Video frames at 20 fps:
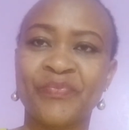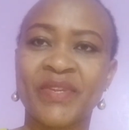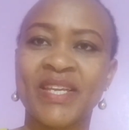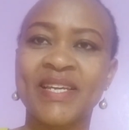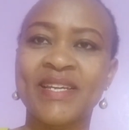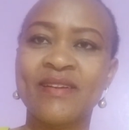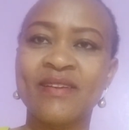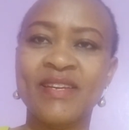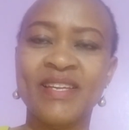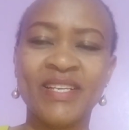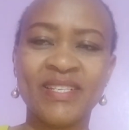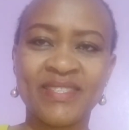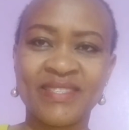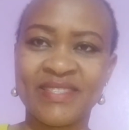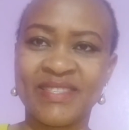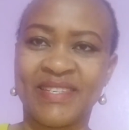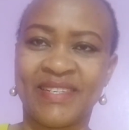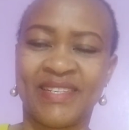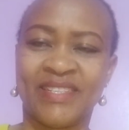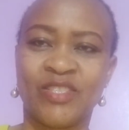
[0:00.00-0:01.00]

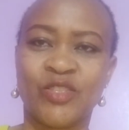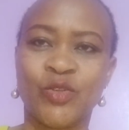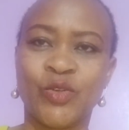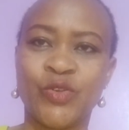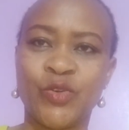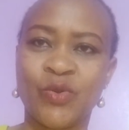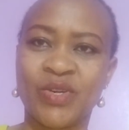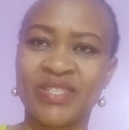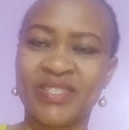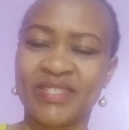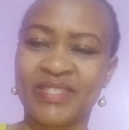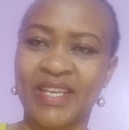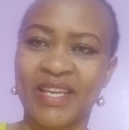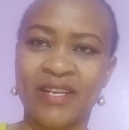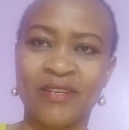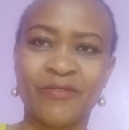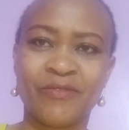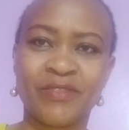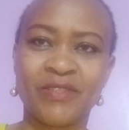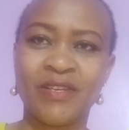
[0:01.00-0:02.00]
Listen to
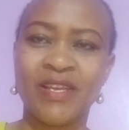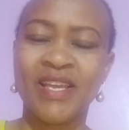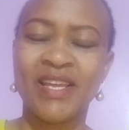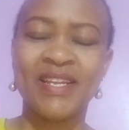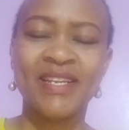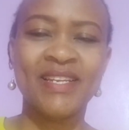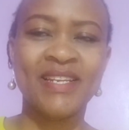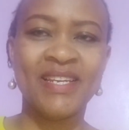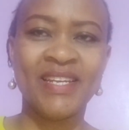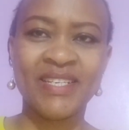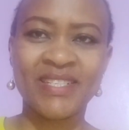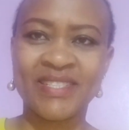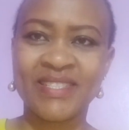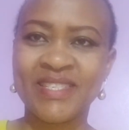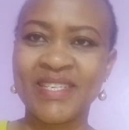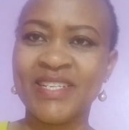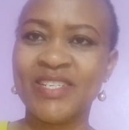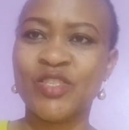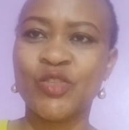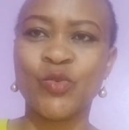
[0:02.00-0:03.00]
yourselves,
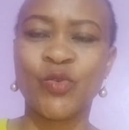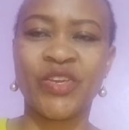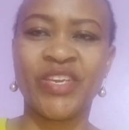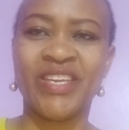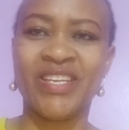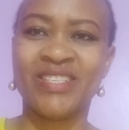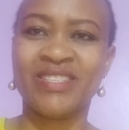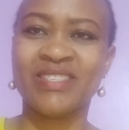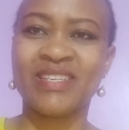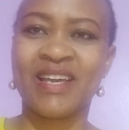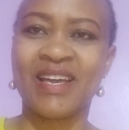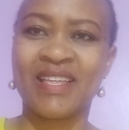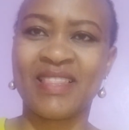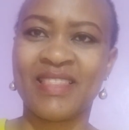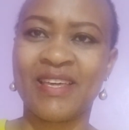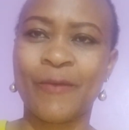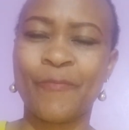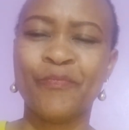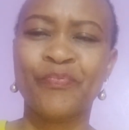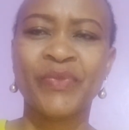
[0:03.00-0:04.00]
listen to each
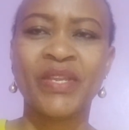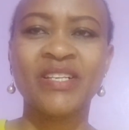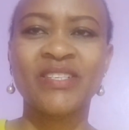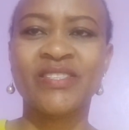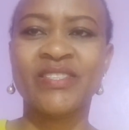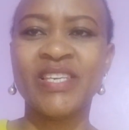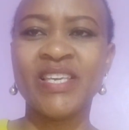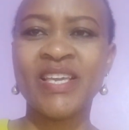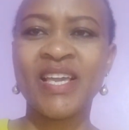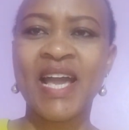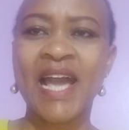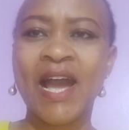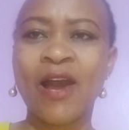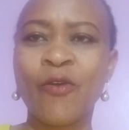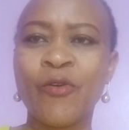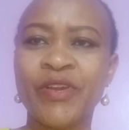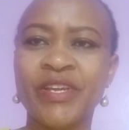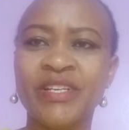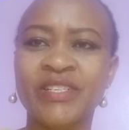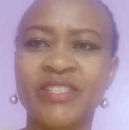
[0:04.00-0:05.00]
other, see
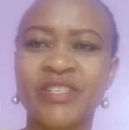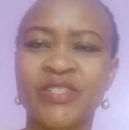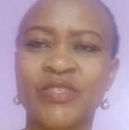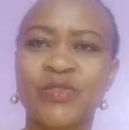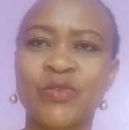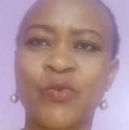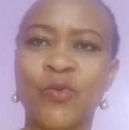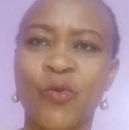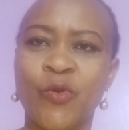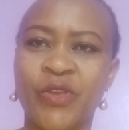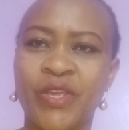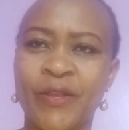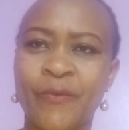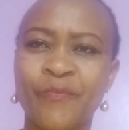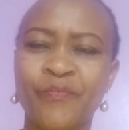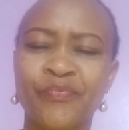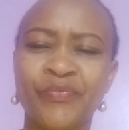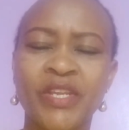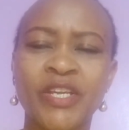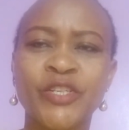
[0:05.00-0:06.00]
how it is going.
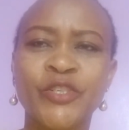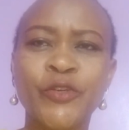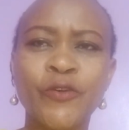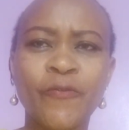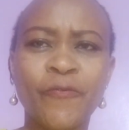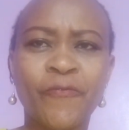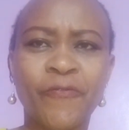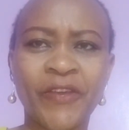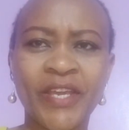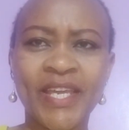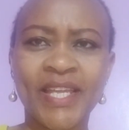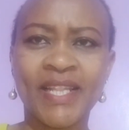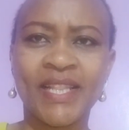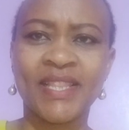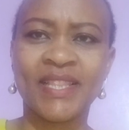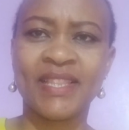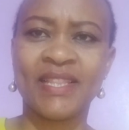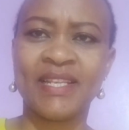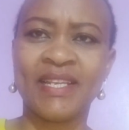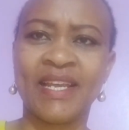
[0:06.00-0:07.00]
Do you
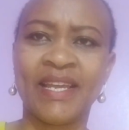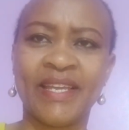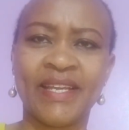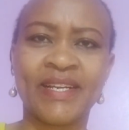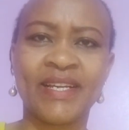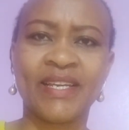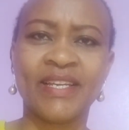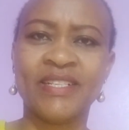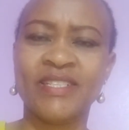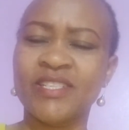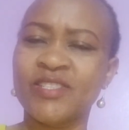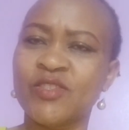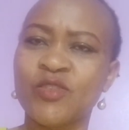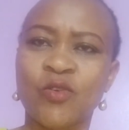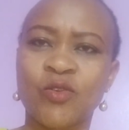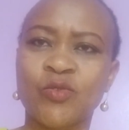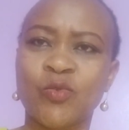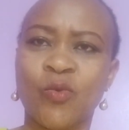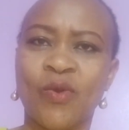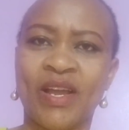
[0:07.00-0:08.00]
feel like it is
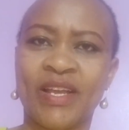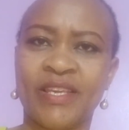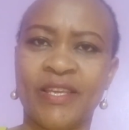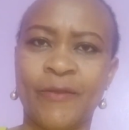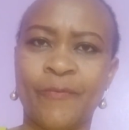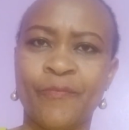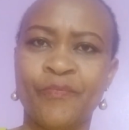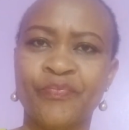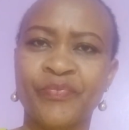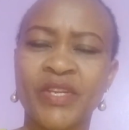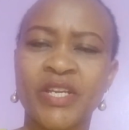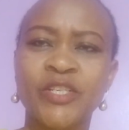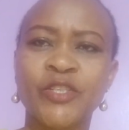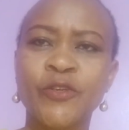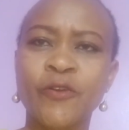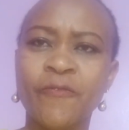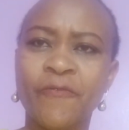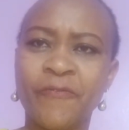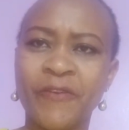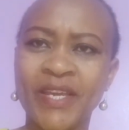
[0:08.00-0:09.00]
not working? Do
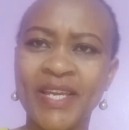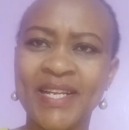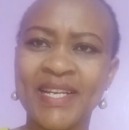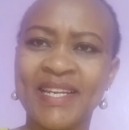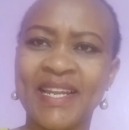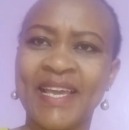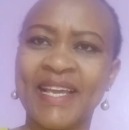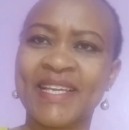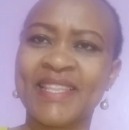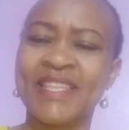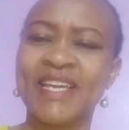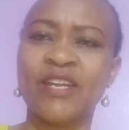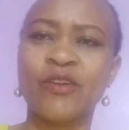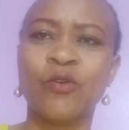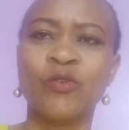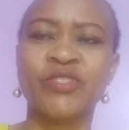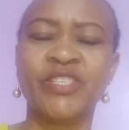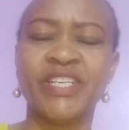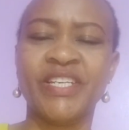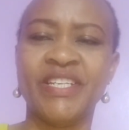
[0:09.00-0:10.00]
you feel like they're
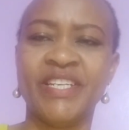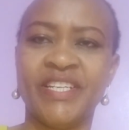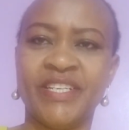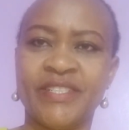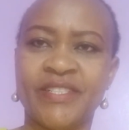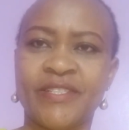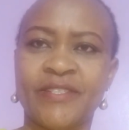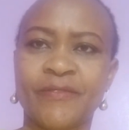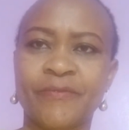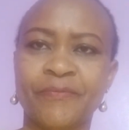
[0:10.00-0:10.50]
not in it?